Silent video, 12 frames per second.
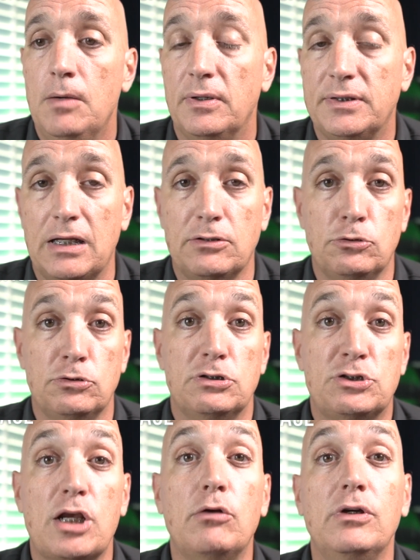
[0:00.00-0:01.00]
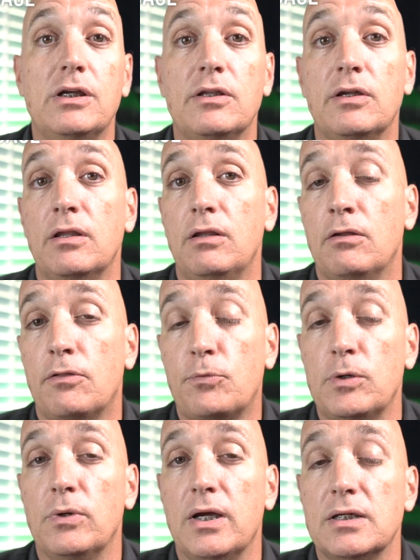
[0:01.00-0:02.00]
But that's generally the
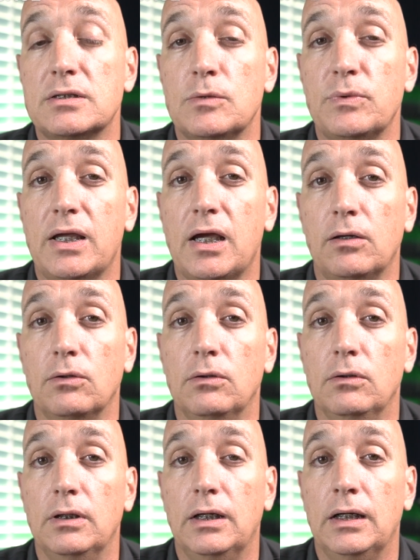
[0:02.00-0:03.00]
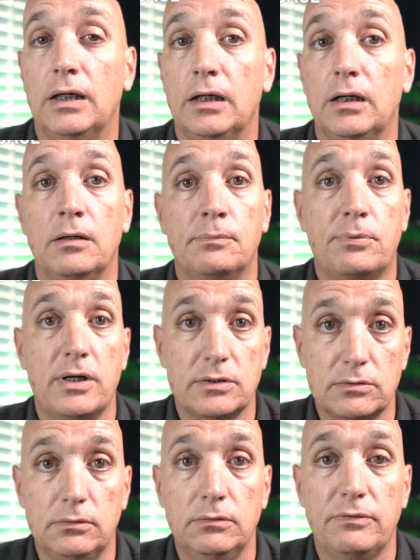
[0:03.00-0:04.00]
three ways that we handle
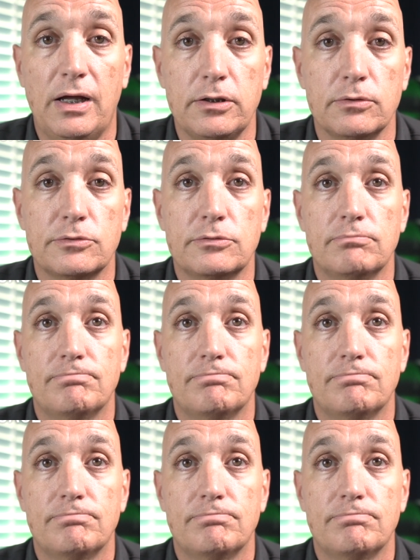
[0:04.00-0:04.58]
appraisal values.